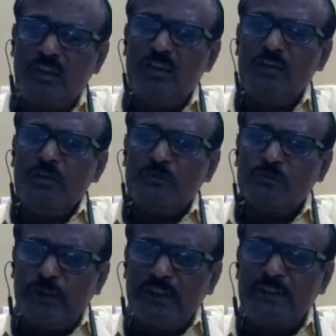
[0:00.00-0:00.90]
showing
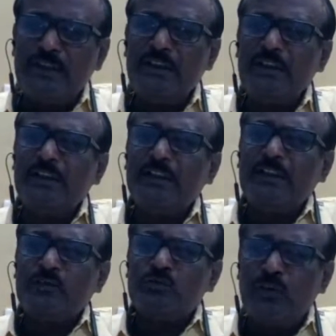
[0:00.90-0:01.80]

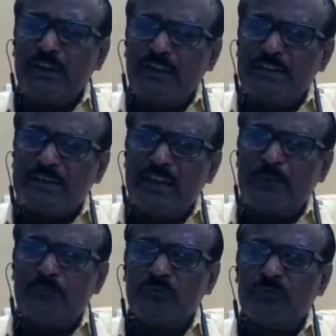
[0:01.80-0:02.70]
his name,
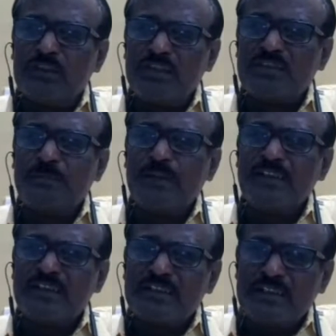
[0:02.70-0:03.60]
displaying his
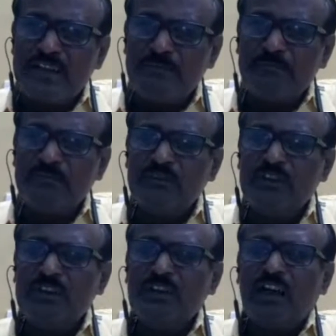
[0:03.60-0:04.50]
name,
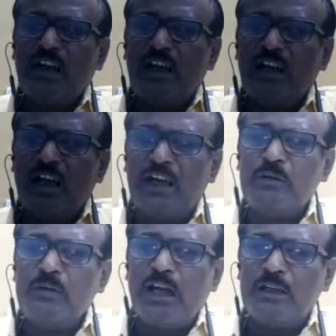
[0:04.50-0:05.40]

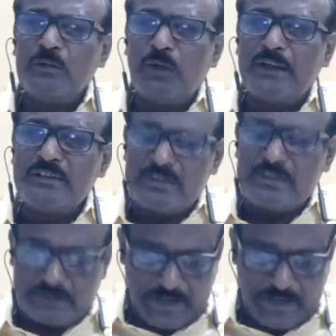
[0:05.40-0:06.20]
and what is his rank.